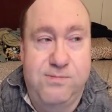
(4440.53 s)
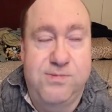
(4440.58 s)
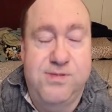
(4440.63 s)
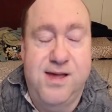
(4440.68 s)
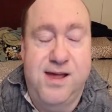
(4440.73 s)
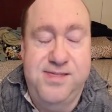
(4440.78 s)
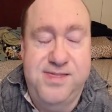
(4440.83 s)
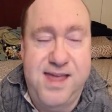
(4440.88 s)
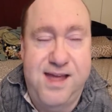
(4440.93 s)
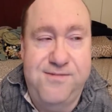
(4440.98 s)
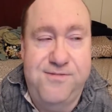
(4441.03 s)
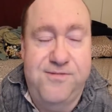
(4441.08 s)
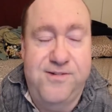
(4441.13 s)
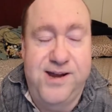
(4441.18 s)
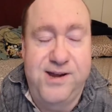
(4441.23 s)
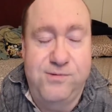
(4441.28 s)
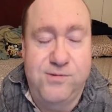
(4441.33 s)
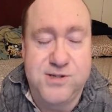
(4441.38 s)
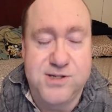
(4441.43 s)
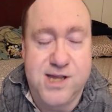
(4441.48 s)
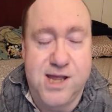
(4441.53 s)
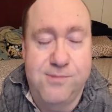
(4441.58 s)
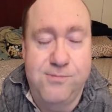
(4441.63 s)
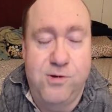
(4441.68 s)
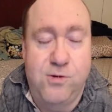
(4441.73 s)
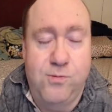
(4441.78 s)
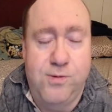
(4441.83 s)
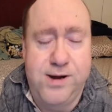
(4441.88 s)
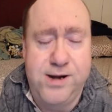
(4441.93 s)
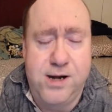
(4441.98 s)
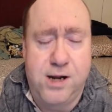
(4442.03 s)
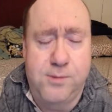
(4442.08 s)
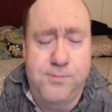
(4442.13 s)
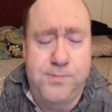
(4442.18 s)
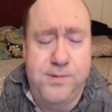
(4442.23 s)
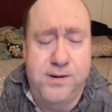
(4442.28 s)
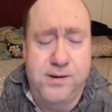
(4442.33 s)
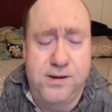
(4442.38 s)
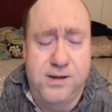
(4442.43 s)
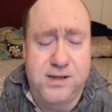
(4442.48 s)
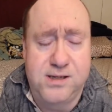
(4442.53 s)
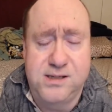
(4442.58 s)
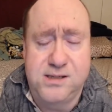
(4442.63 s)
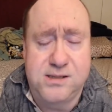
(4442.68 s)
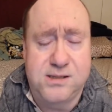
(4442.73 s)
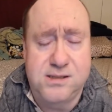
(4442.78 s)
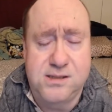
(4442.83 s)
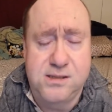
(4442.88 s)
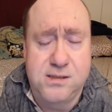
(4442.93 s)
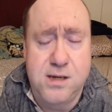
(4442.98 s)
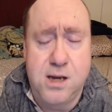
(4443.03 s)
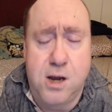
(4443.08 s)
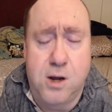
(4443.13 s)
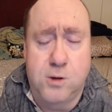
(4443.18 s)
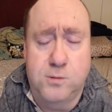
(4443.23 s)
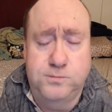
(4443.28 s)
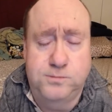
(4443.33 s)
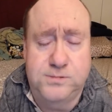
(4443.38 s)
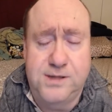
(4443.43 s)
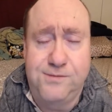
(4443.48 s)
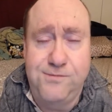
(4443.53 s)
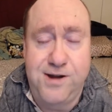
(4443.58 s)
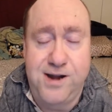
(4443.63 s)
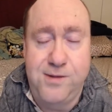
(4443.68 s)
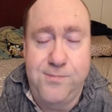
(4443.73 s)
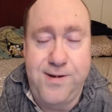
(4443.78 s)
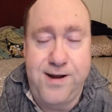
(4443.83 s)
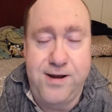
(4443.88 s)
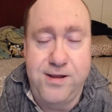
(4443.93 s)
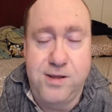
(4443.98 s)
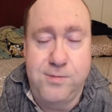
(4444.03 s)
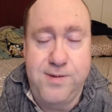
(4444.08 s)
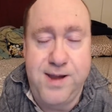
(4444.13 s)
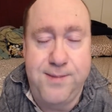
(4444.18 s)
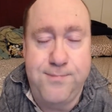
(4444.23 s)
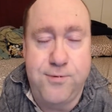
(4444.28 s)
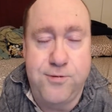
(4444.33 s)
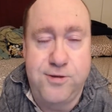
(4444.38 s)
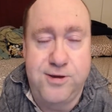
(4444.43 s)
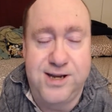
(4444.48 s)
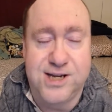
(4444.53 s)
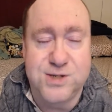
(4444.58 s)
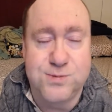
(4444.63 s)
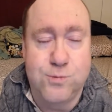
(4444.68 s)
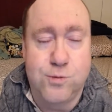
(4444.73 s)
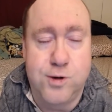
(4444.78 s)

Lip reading: thought that fight was coming right up, and I read about it in the paper the next morning.